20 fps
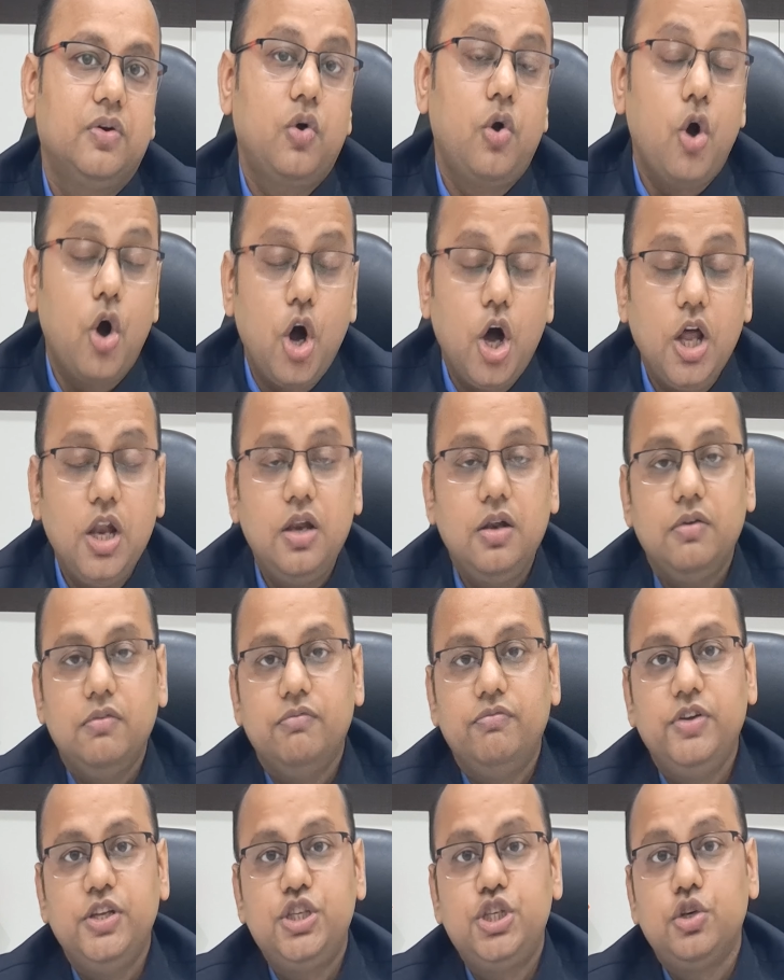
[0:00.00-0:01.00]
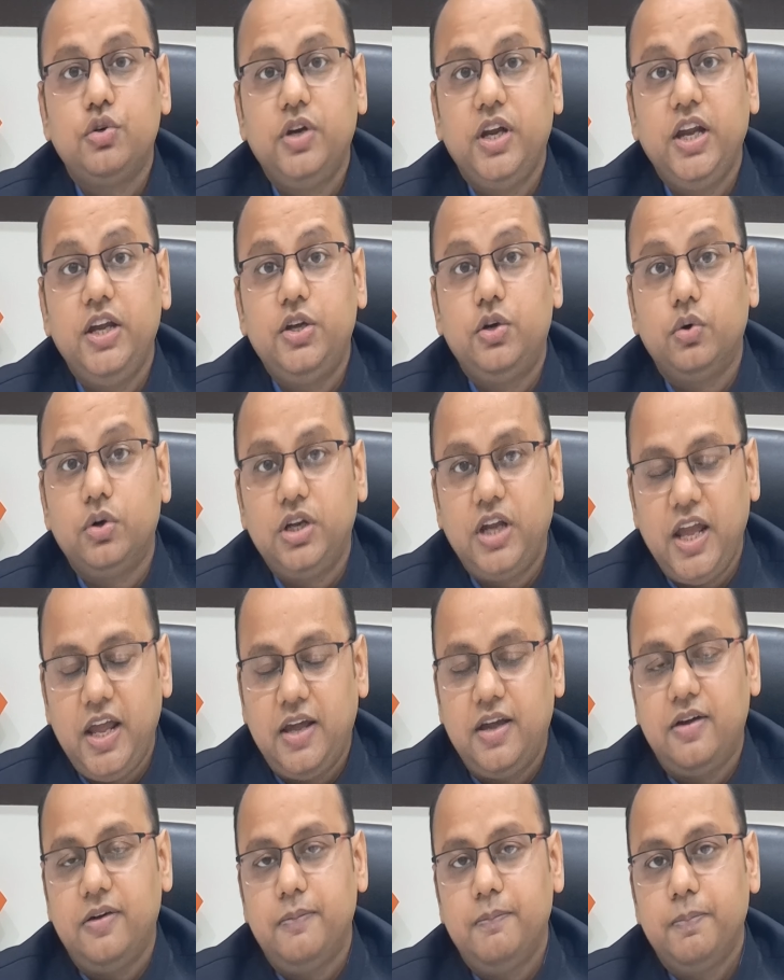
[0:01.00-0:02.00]
call which you need to
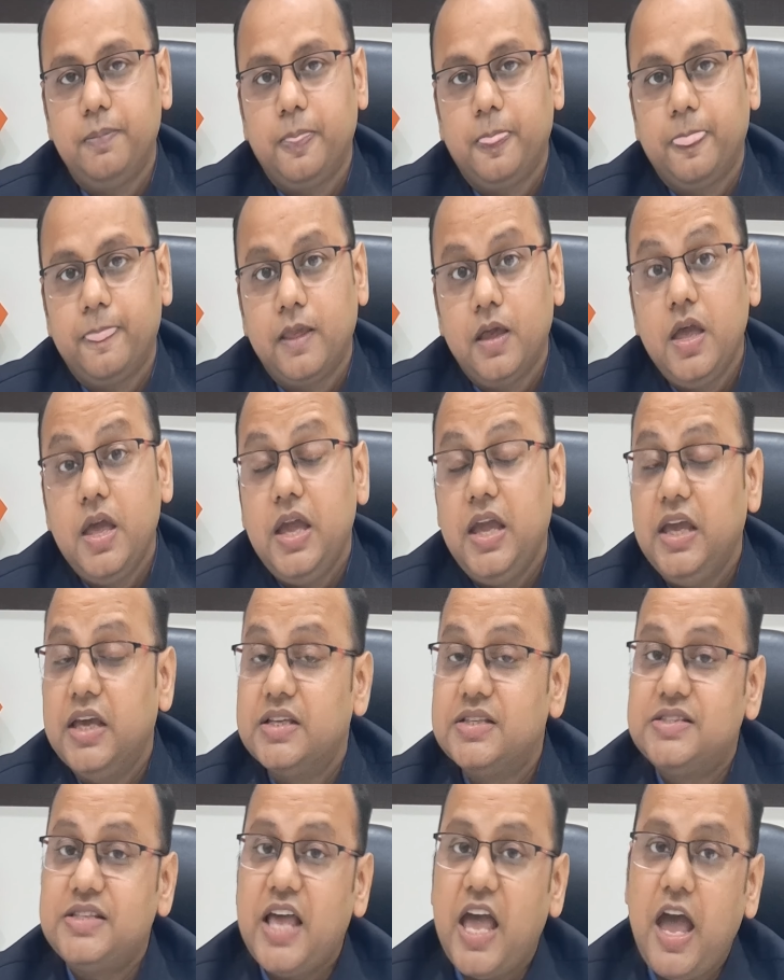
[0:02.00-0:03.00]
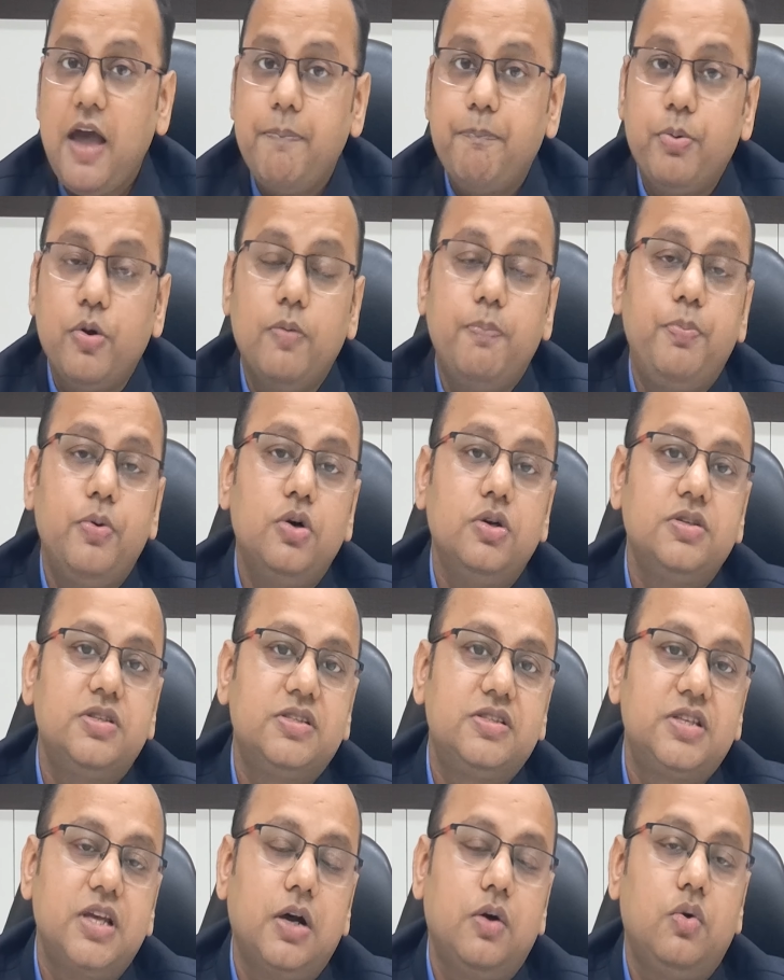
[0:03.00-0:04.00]
take is apropos
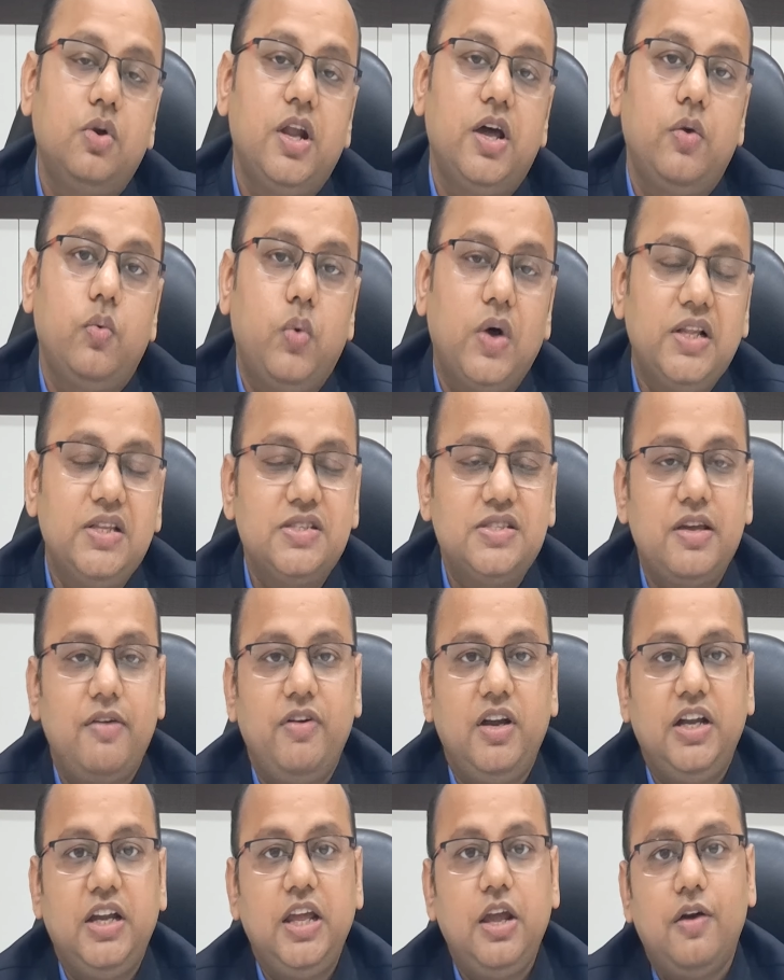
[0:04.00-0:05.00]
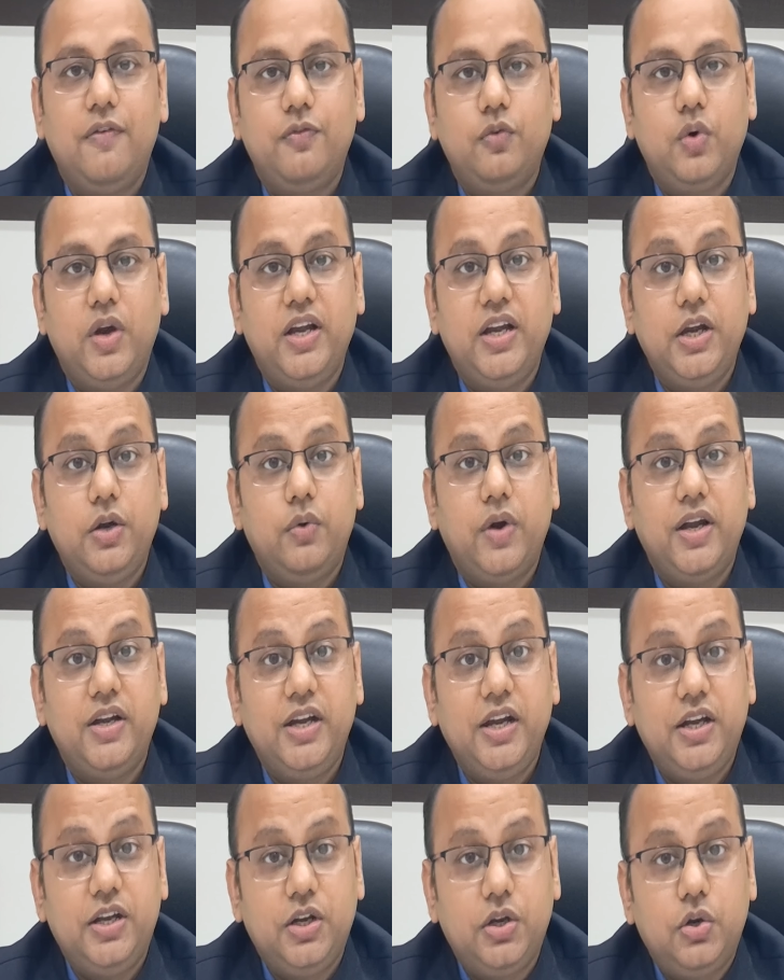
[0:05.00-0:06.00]
Circular 170 of
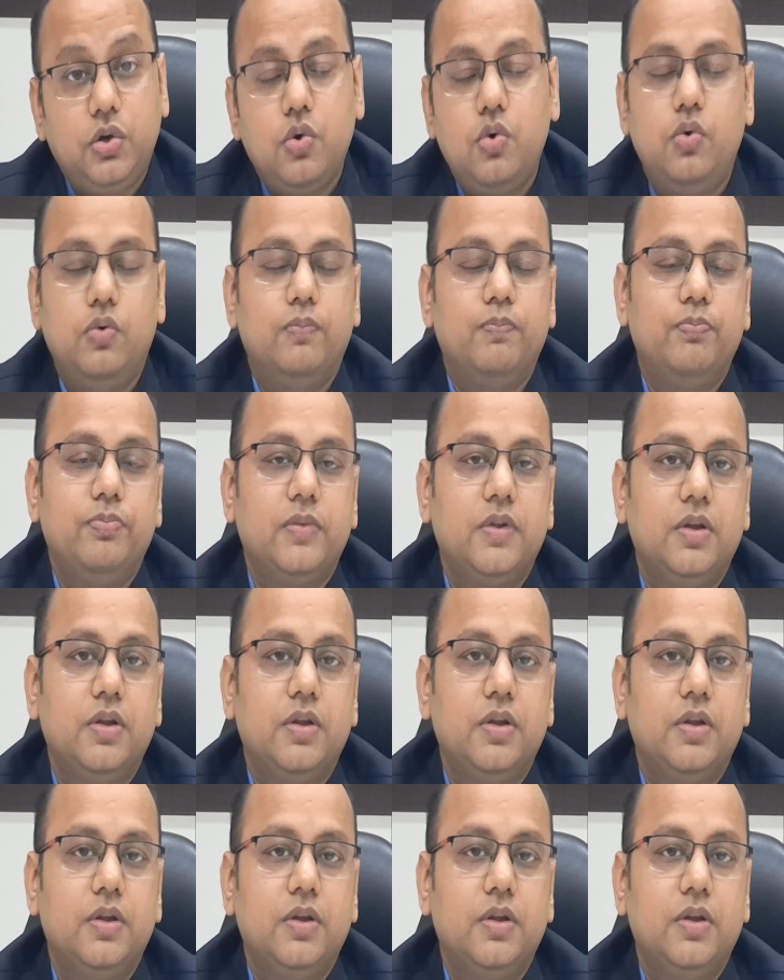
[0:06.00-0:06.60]
2022.